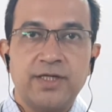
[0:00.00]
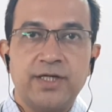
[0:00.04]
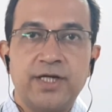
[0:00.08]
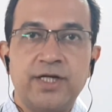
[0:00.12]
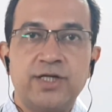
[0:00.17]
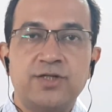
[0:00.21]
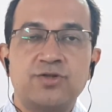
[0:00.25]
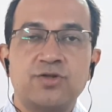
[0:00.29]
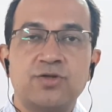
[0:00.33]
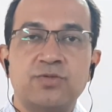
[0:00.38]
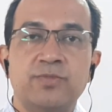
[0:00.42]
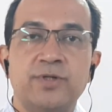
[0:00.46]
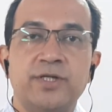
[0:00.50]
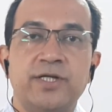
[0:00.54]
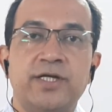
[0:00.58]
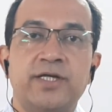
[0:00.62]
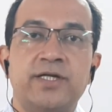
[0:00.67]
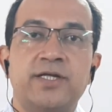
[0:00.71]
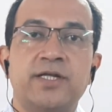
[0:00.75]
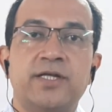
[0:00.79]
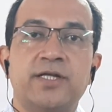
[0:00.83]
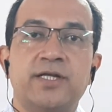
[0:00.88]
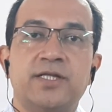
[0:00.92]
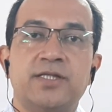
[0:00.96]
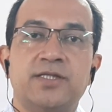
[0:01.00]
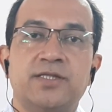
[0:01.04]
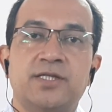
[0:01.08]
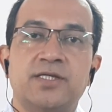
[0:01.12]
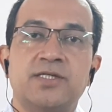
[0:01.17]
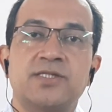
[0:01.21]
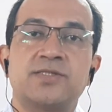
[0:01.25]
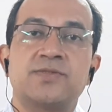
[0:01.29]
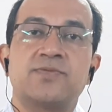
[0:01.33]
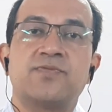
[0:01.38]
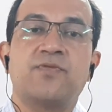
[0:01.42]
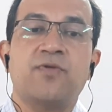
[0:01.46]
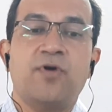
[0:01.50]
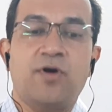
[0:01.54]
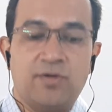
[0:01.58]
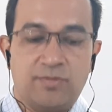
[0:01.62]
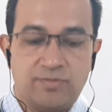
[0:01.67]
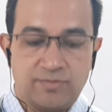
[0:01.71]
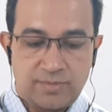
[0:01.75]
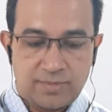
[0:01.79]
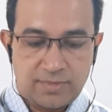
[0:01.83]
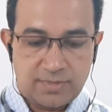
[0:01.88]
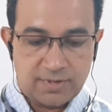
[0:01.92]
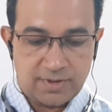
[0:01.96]
it should be written in this
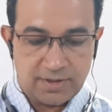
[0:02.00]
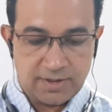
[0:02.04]
form.